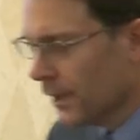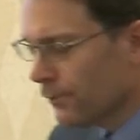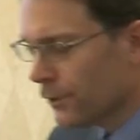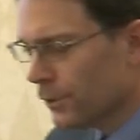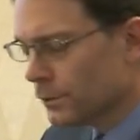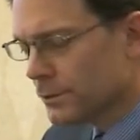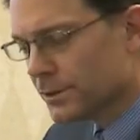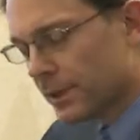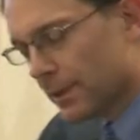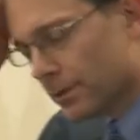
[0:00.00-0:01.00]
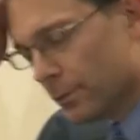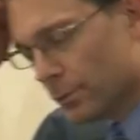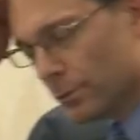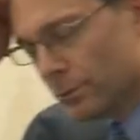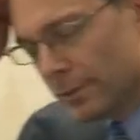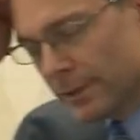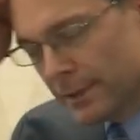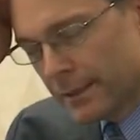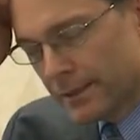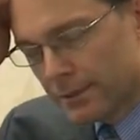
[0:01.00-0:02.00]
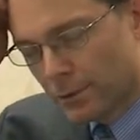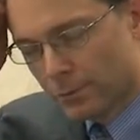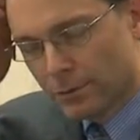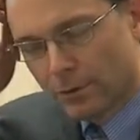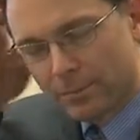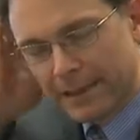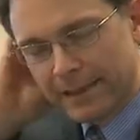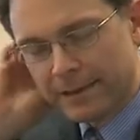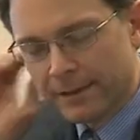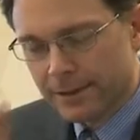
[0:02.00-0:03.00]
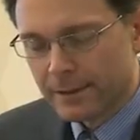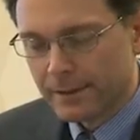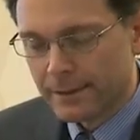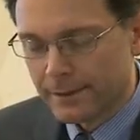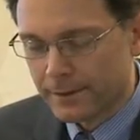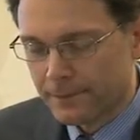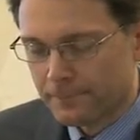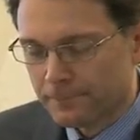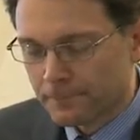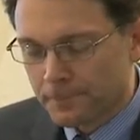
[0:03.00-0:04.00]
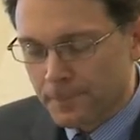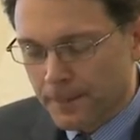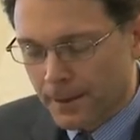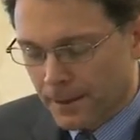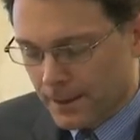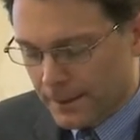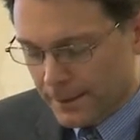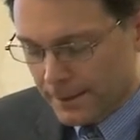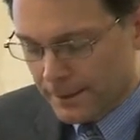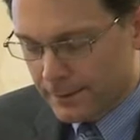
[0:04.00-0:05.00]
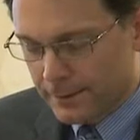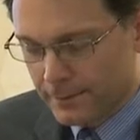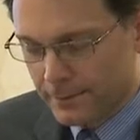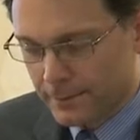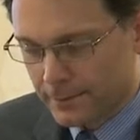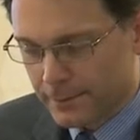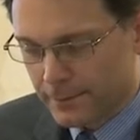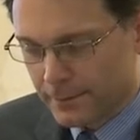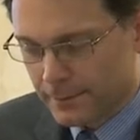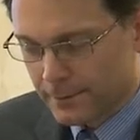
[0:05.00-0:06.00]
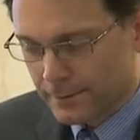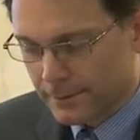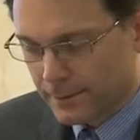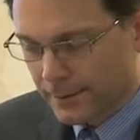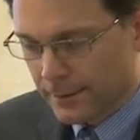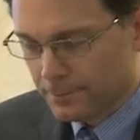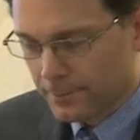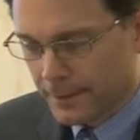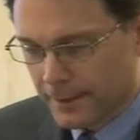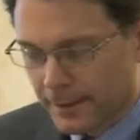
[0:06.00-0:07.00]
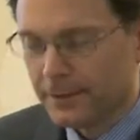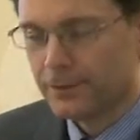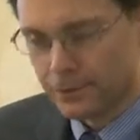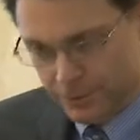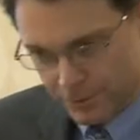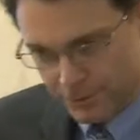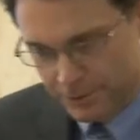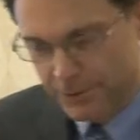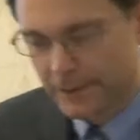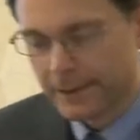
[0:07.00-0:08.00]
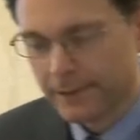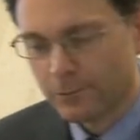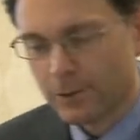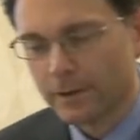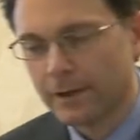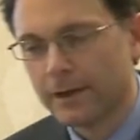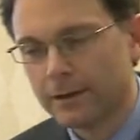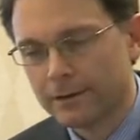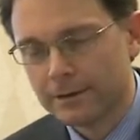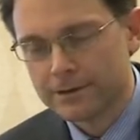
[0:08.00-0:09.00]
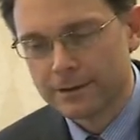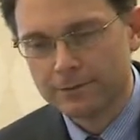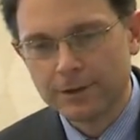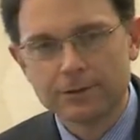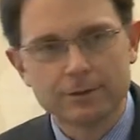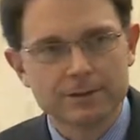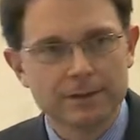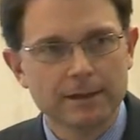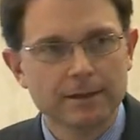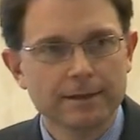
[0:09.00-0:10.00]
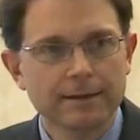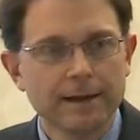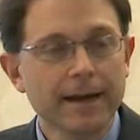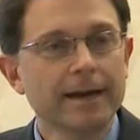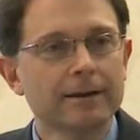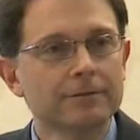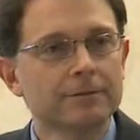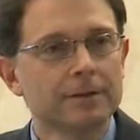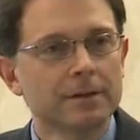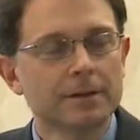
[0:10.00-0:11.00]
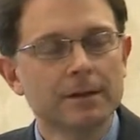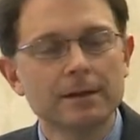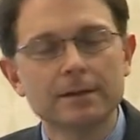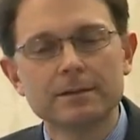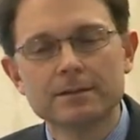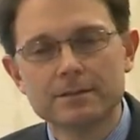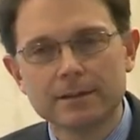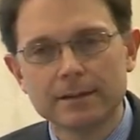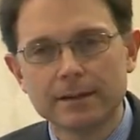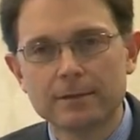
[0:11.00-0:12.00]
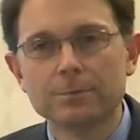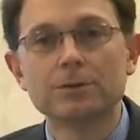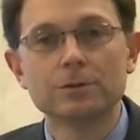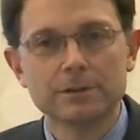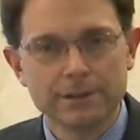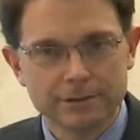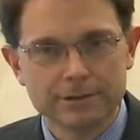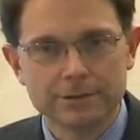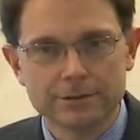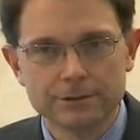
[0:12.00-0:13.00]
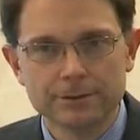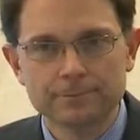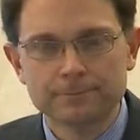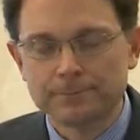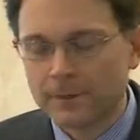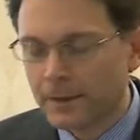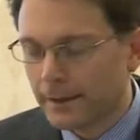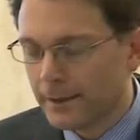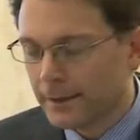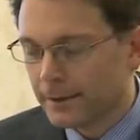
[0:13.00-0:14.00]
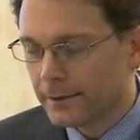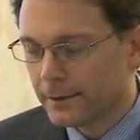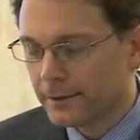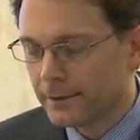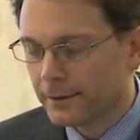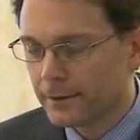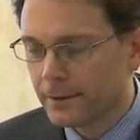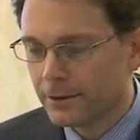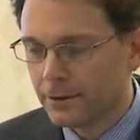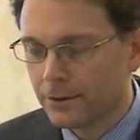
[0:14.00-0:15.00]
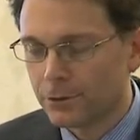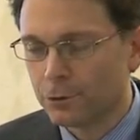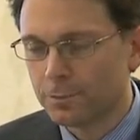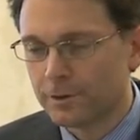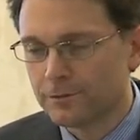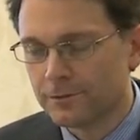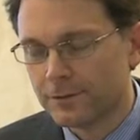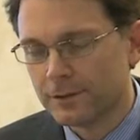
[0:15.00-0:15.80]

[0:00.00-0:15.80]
for those who don't know me, I am a neurosurgeon, and one of the areas of interest that I have is in pituitary surgery. And there are a group of